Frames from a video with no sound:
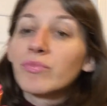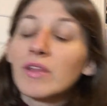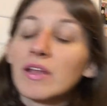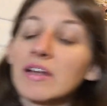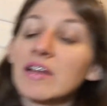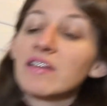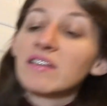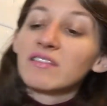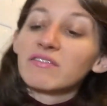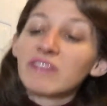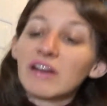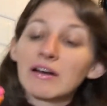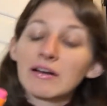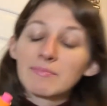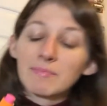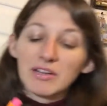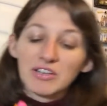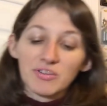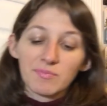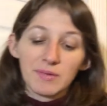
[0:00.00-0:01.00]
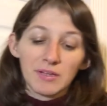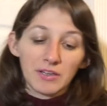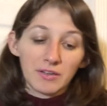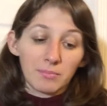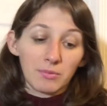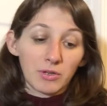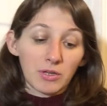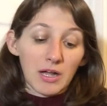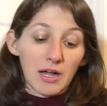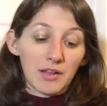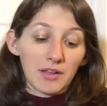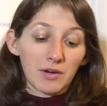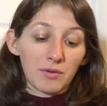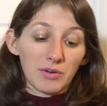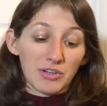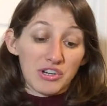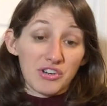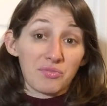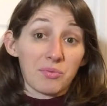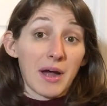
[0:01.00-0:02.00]
It is very much buildable color,
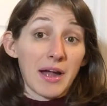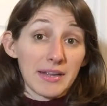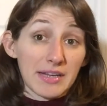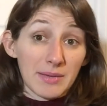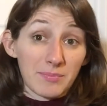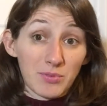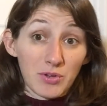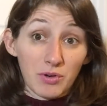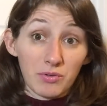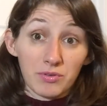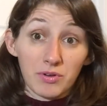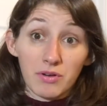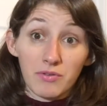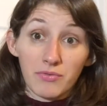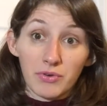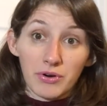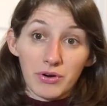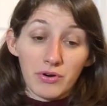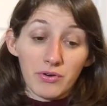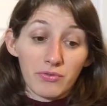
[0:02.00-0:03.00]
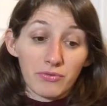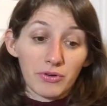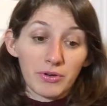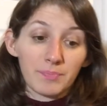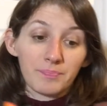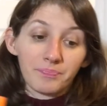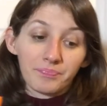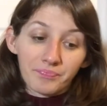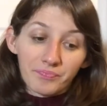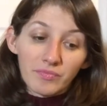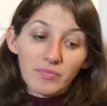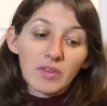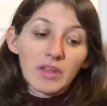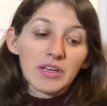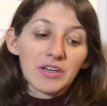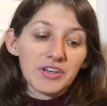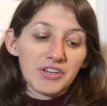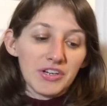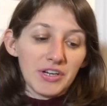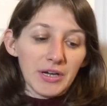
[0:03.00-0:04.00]
which is why I kept going over and over
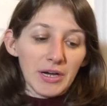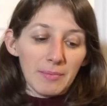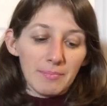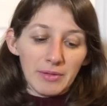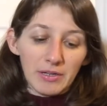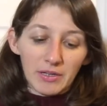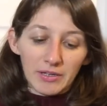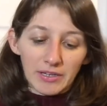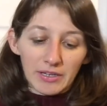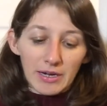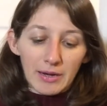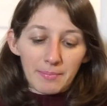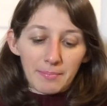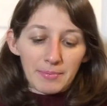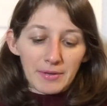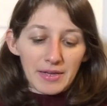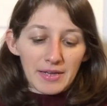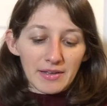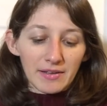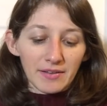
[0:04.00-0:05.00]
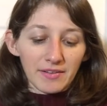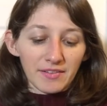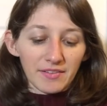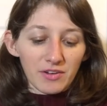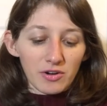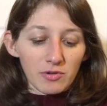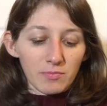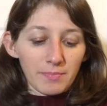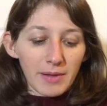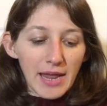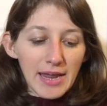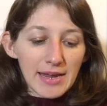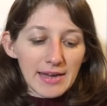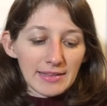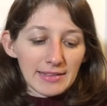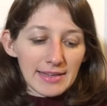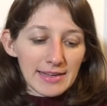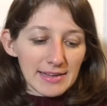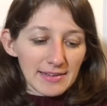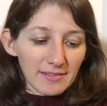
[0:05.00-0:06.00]
to build it up as
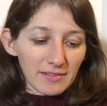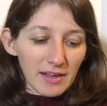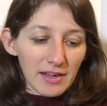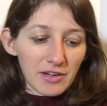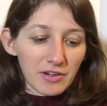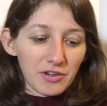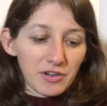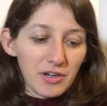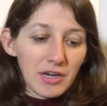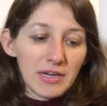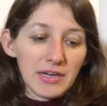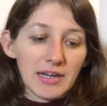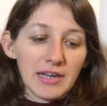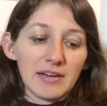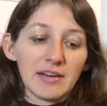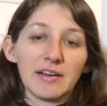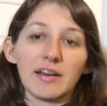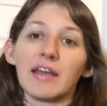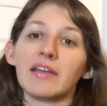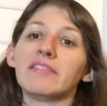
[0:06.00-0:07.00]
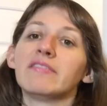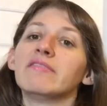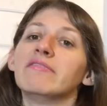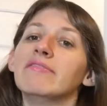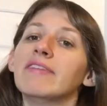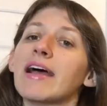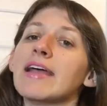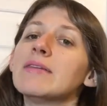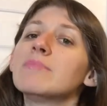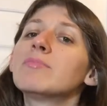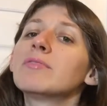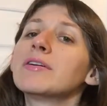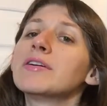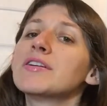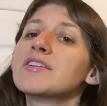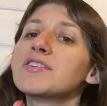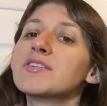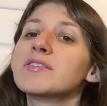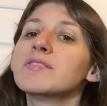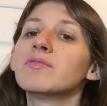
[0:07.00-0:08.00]
opaquely as I could, get a nice
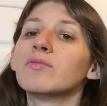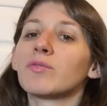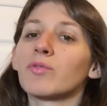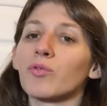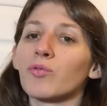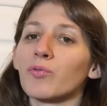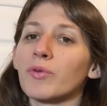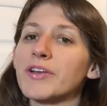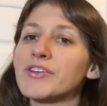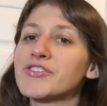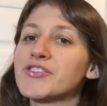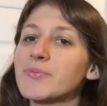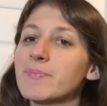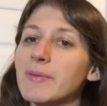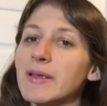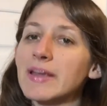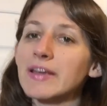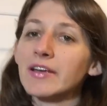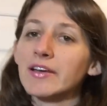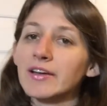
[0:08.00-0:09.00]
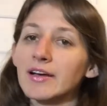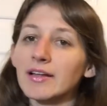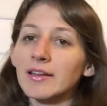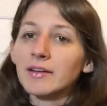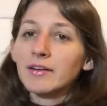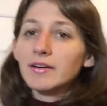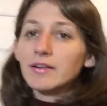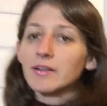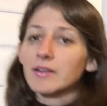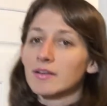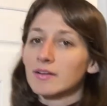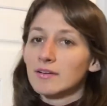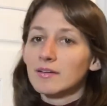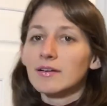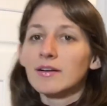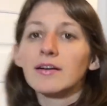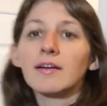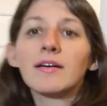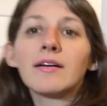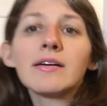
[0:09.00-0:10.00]
vibrant, rich pink color.
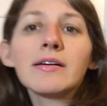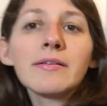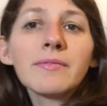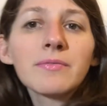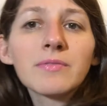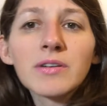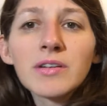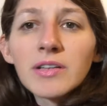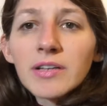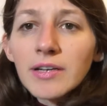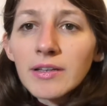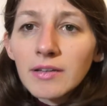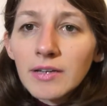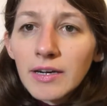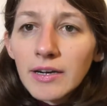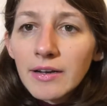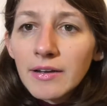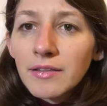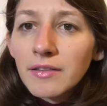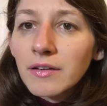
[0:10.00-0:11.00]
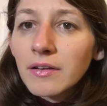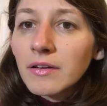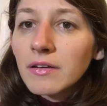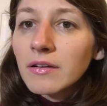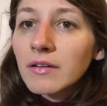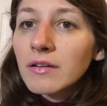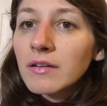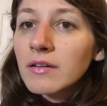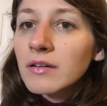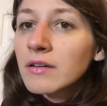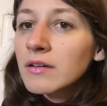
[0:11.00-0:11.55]
I really like that.